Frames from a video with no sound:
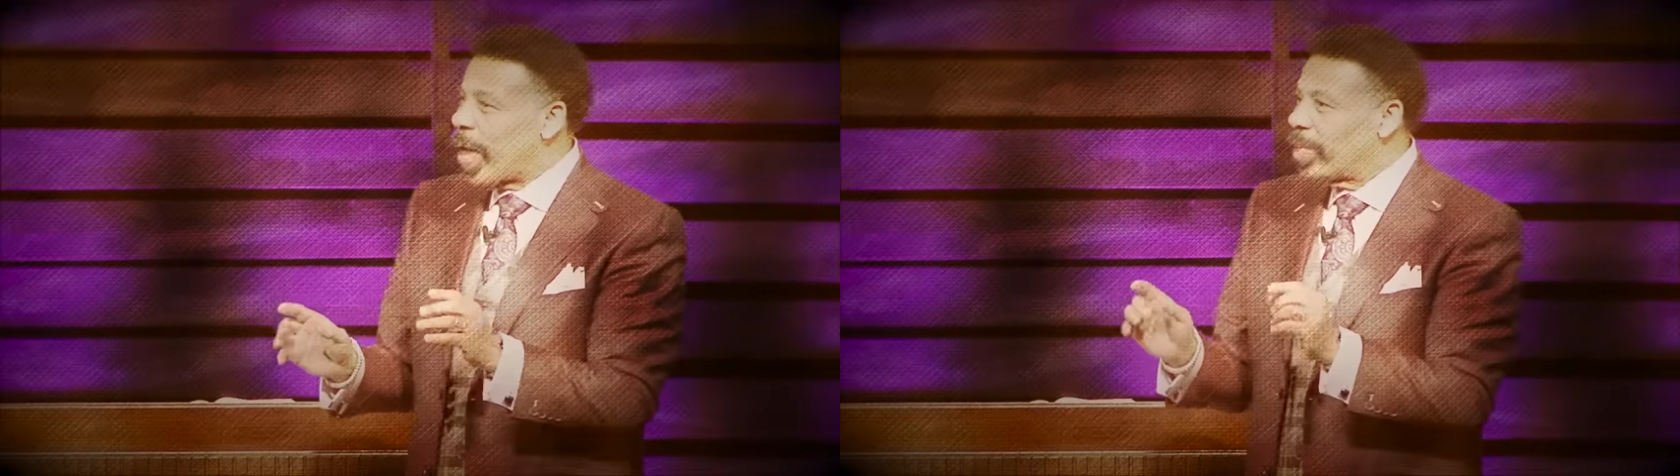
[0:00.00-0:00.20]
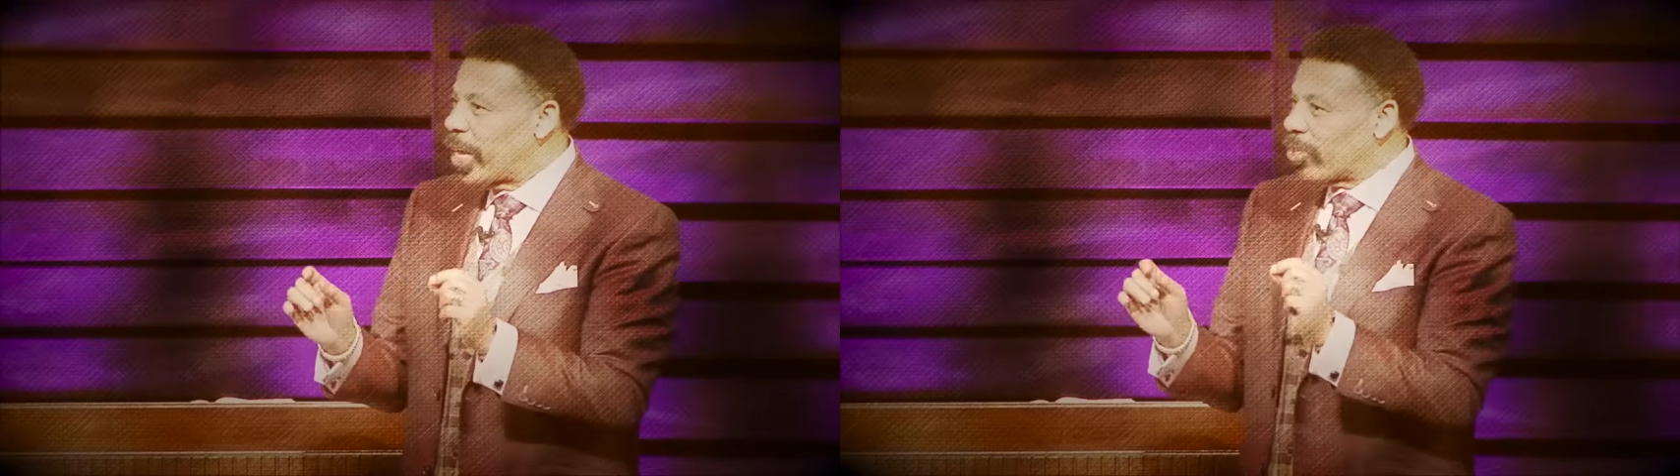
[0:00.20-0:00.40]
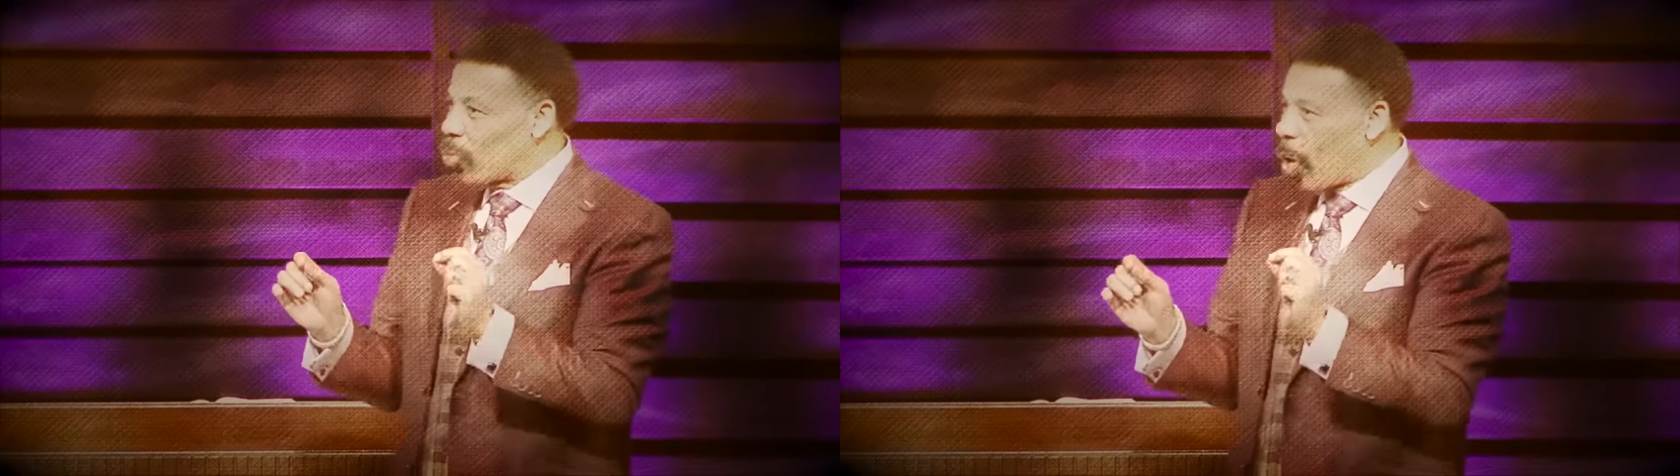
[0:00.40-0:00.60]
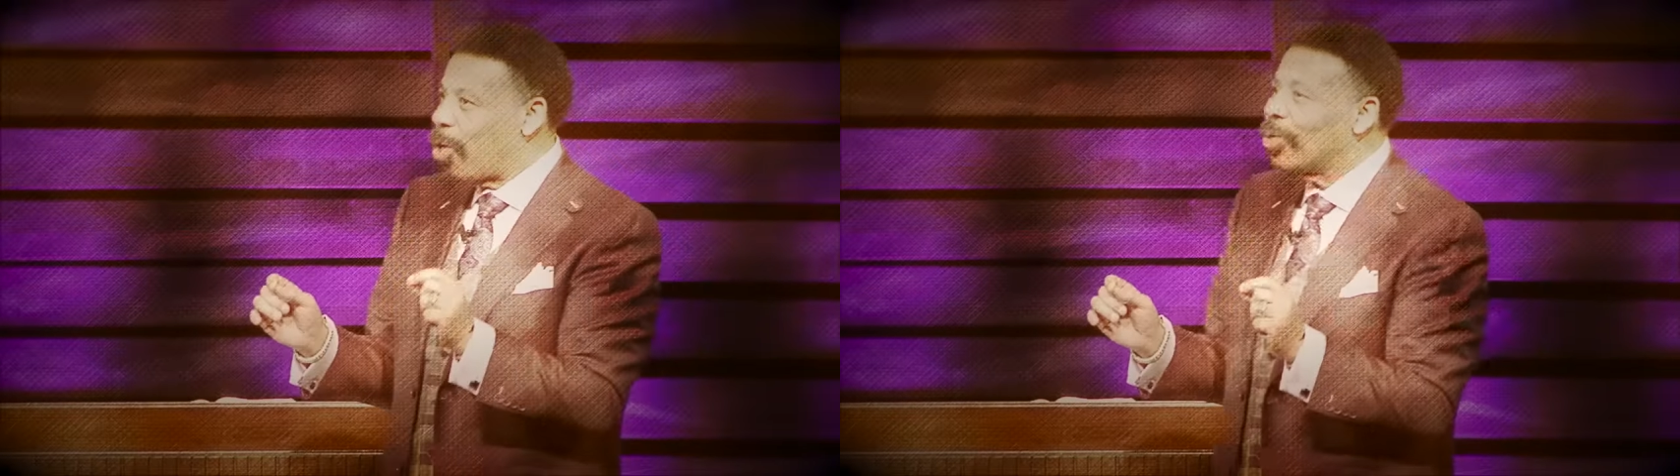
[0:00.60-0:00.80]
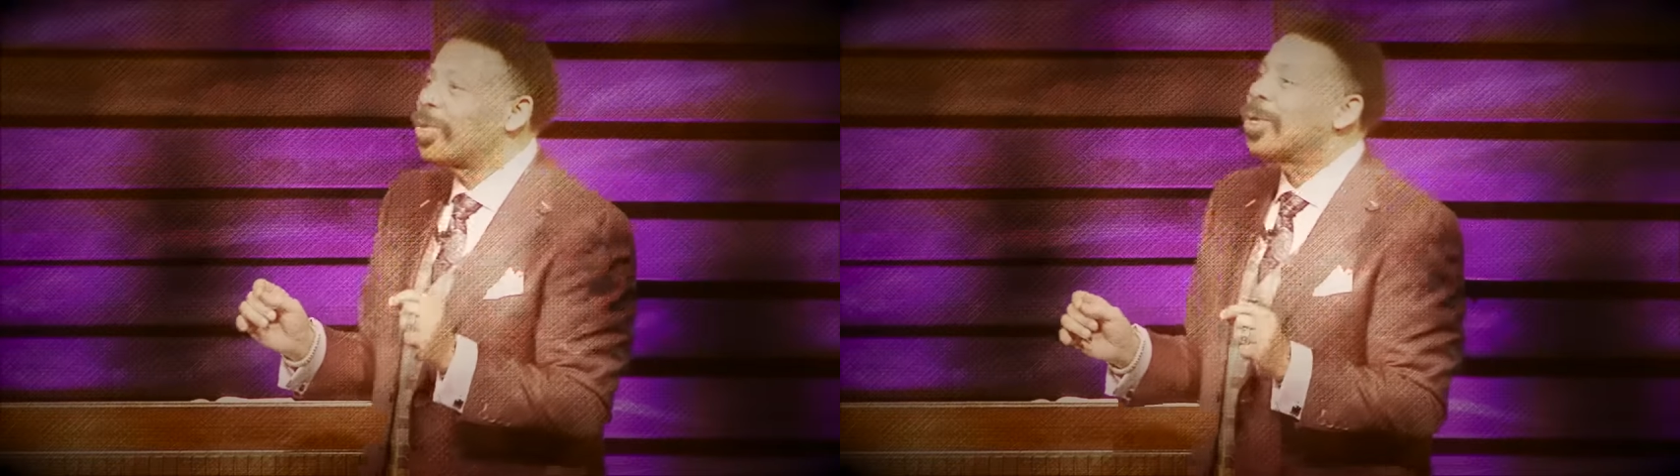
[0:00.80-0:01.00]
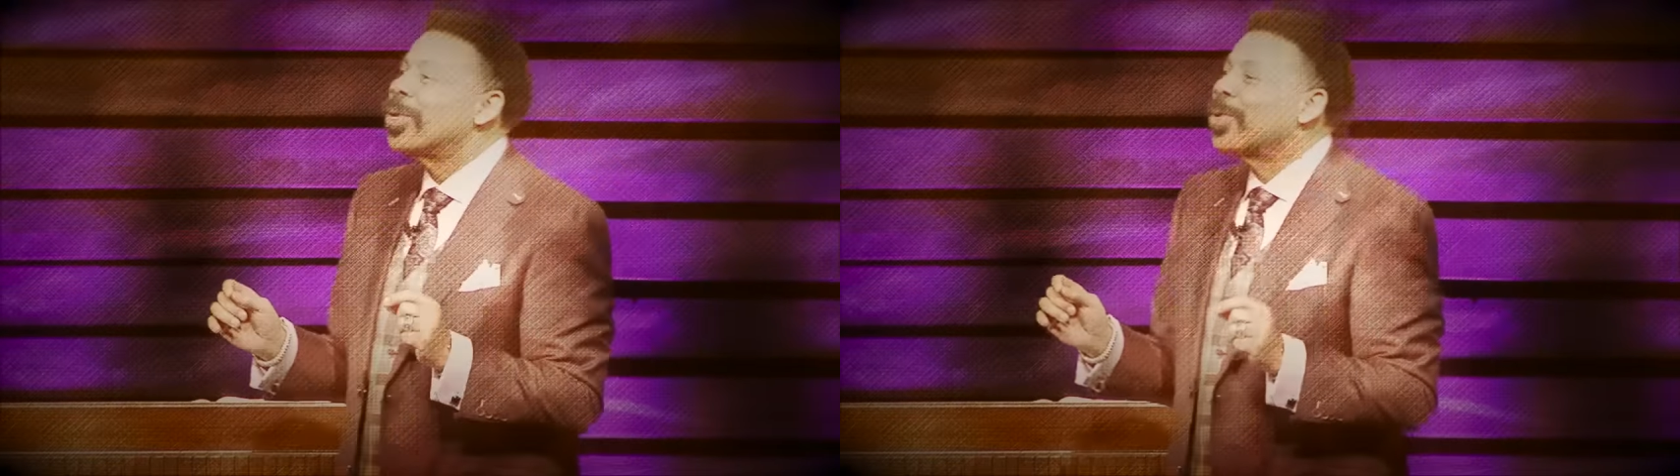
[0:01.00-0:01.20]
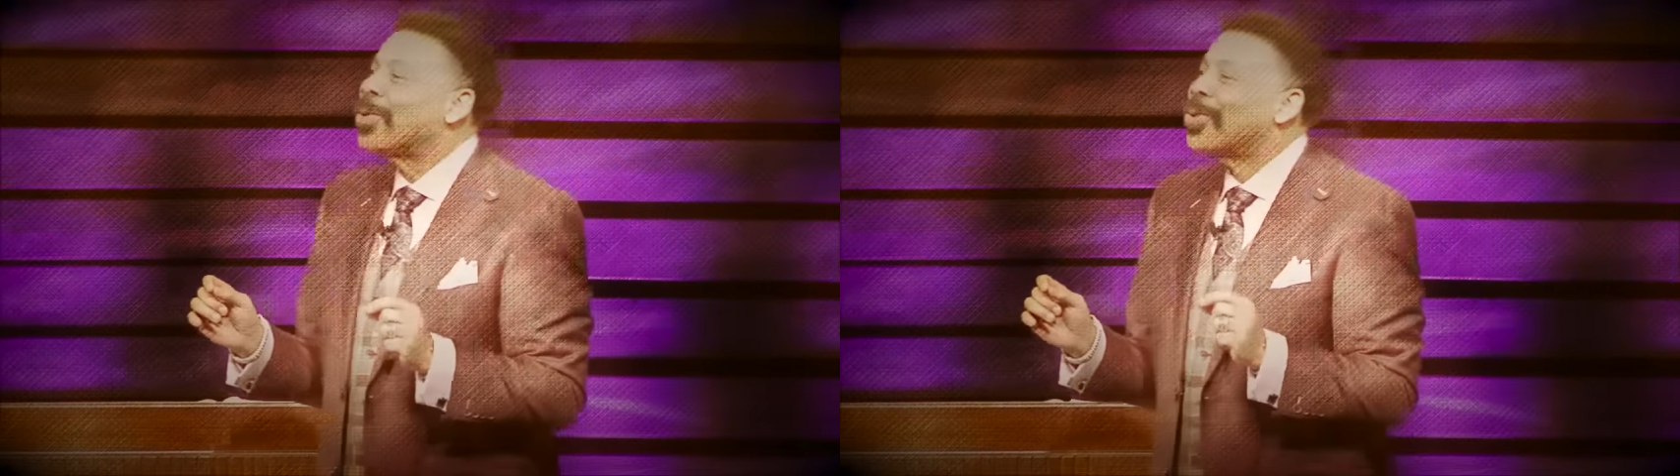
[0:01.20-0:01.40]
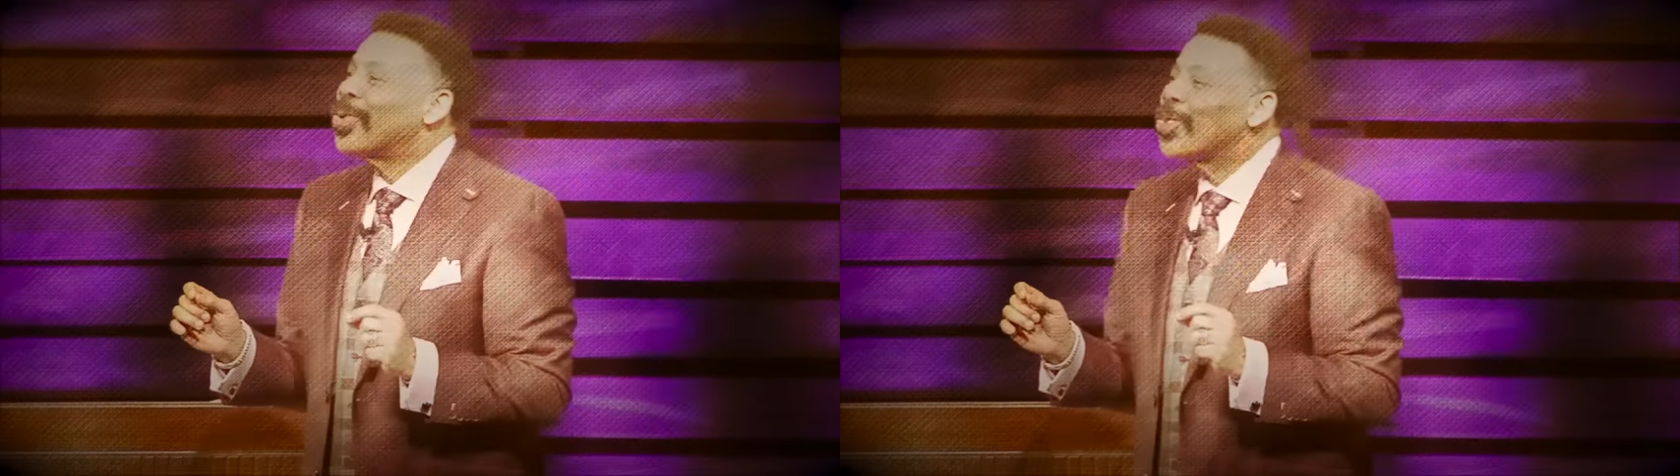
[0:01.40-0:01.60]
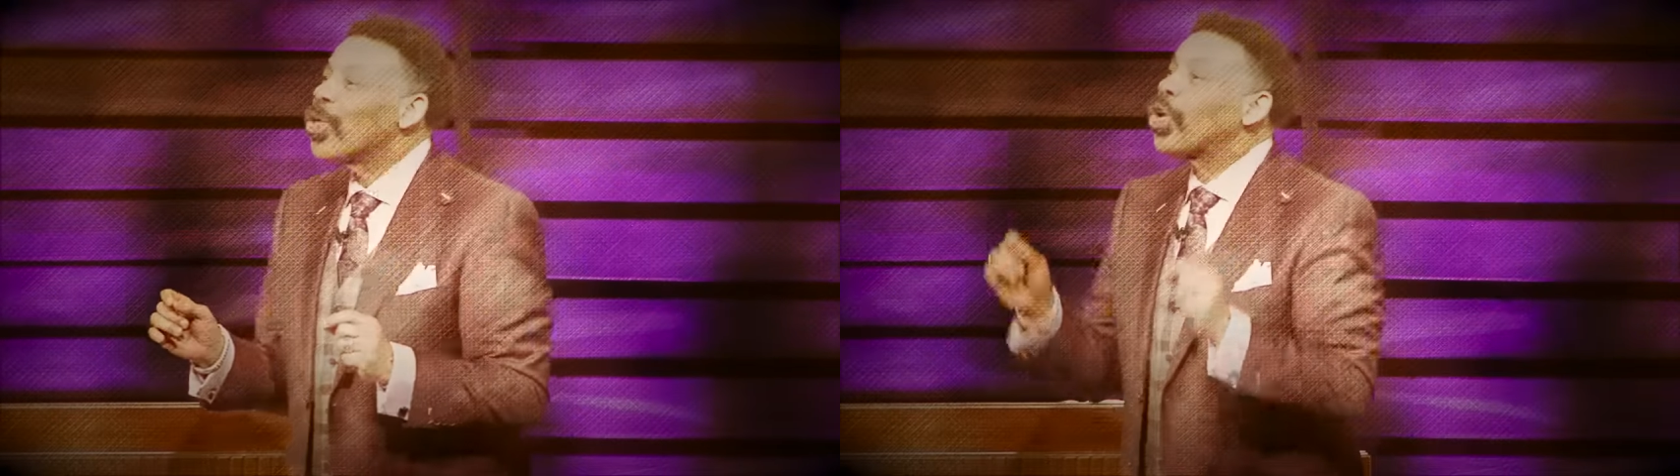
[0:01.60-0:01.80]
they just want the